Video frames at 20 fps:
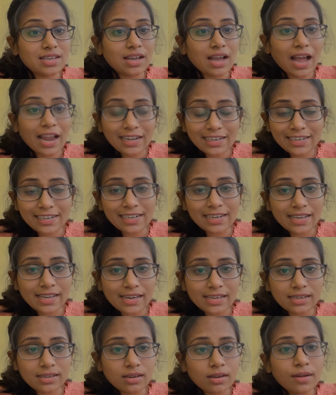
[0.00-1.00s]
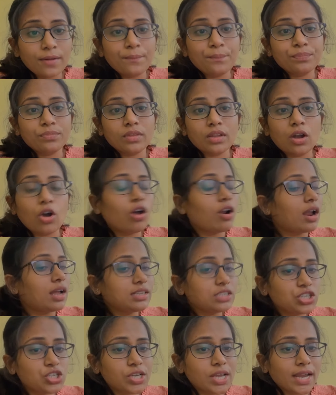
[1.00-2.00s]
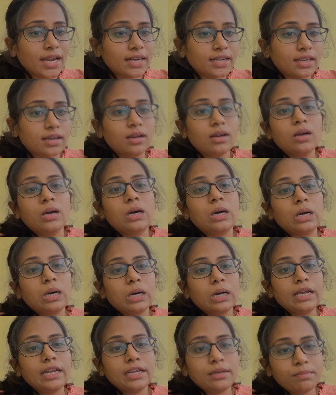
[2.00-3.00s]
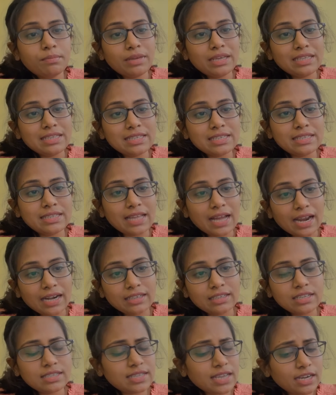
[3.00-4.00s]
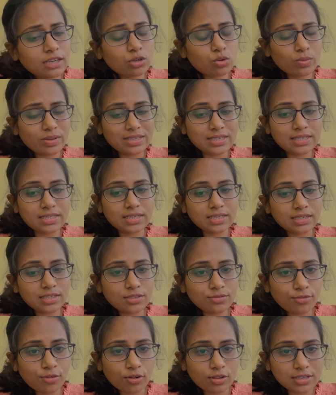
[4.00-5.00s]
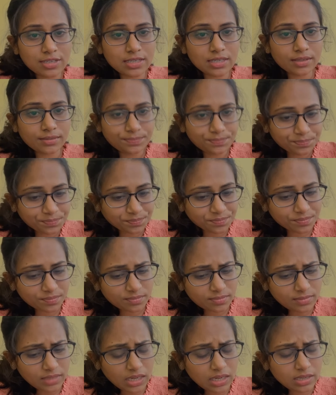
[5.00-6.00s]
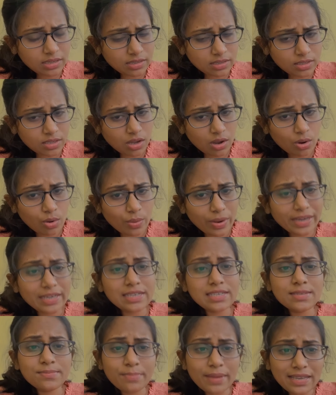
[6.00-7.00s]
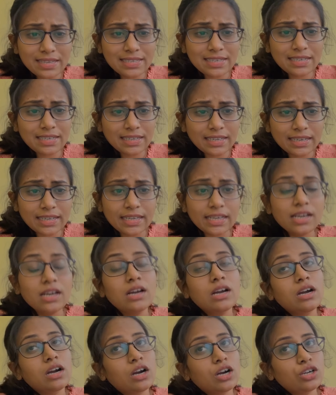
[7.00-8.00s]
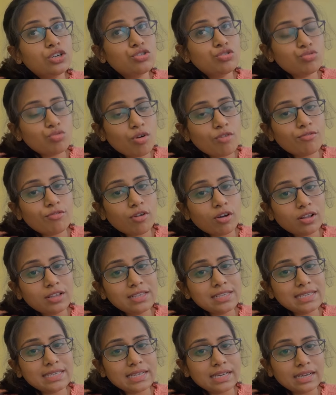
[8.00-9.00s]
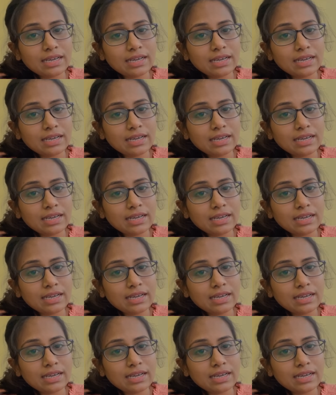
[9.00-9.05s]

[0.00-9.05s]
unclicked or unchecked, it means that the said question is false. So it is basically a true or false